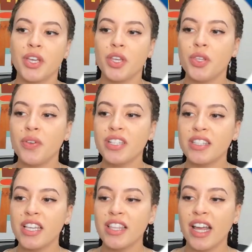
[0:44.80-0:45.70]
You can
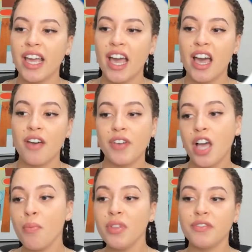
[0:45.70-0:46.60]
see that I have a
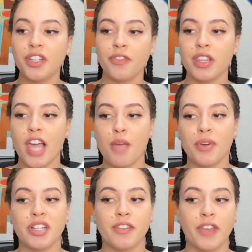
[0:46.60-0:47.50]
couple of different
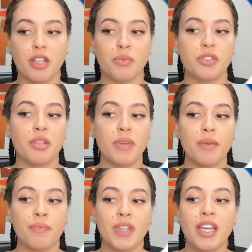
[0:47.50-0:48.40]
libraries available to
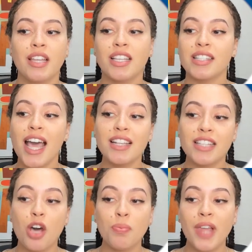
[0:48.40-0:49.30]
me. The SaaS
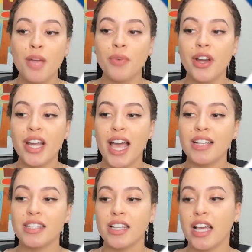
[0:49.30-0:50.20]
Help library
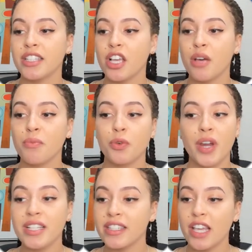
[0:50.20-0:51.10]
has some
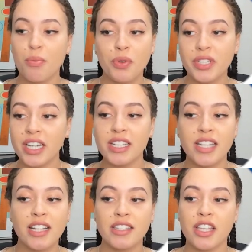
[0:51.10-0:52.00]
great sample data
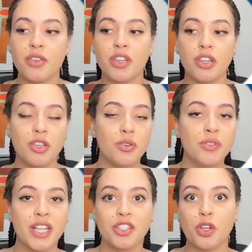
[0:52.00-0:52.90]
sets that you can
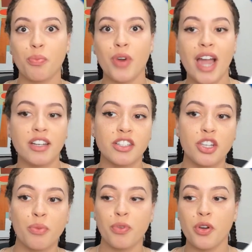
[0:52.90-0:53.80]
use as you're practicing
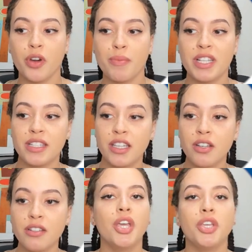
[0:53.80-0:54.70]
your programming
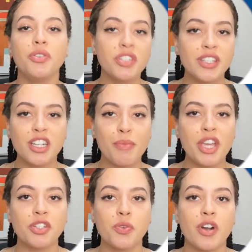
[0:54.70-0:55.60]
skills. You just need to make
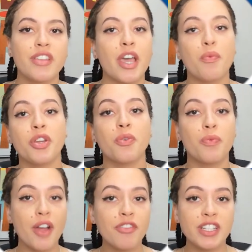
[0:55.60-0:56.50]
sure that when you're
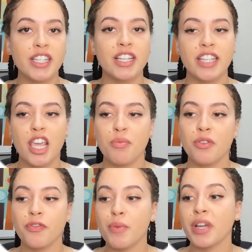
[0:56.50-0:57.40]
referencing a table
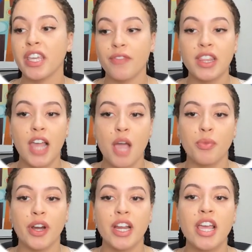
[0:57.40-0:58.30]
from a given
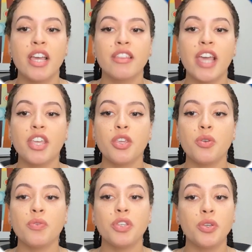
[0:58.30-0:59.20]
library that
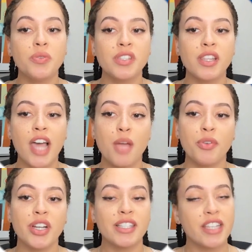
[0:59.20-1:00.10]
you use the
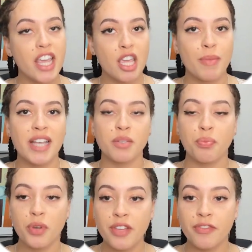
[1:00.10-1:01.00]
library's name as a
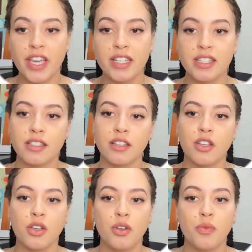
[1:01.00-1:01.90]
prefix
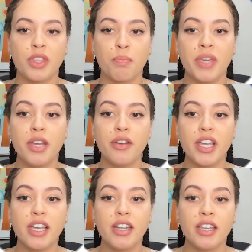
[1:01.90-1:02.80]
with a
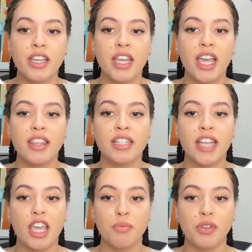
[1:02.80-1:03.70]
period and the table